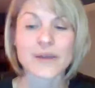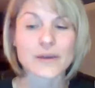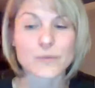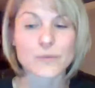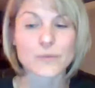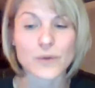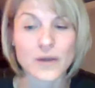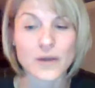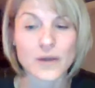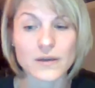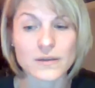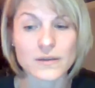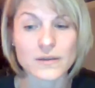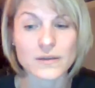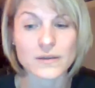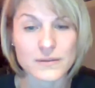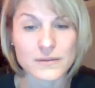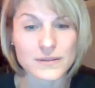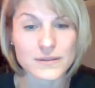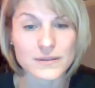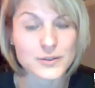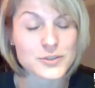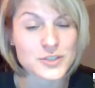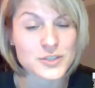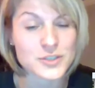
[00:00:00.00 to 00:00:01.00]
well, you
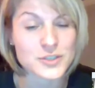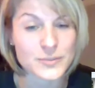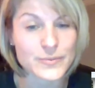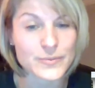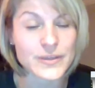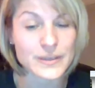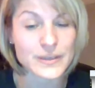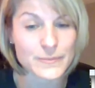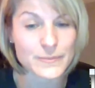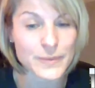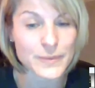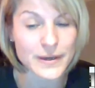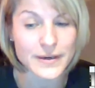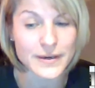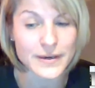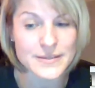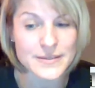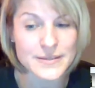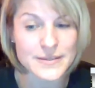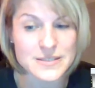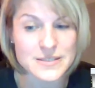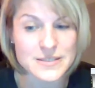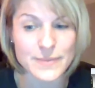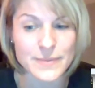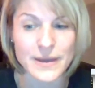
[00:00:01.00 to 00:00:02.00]
should be embarrassed
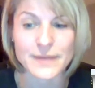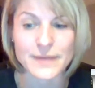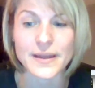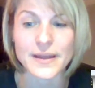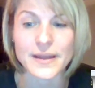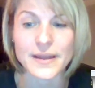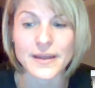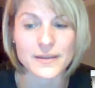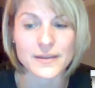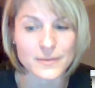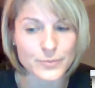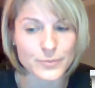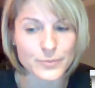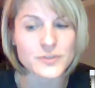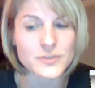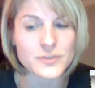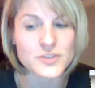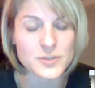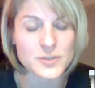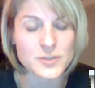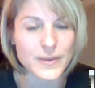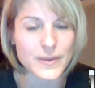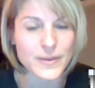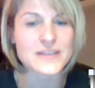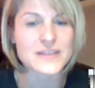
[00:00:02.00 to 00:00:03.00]
about that. You put your
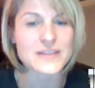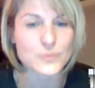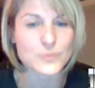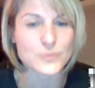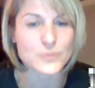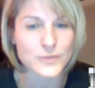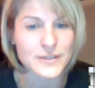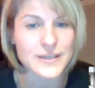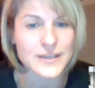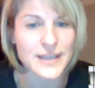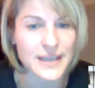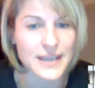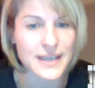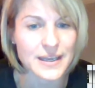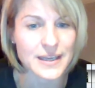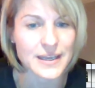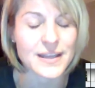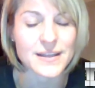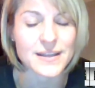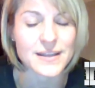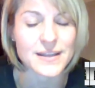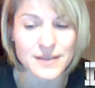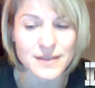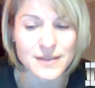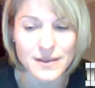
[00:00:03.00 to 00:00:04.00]
best work in,
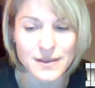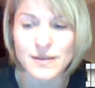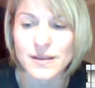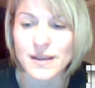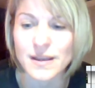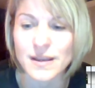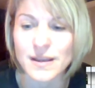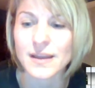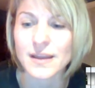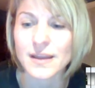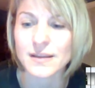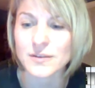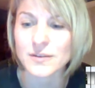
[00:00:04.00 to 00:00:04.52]
and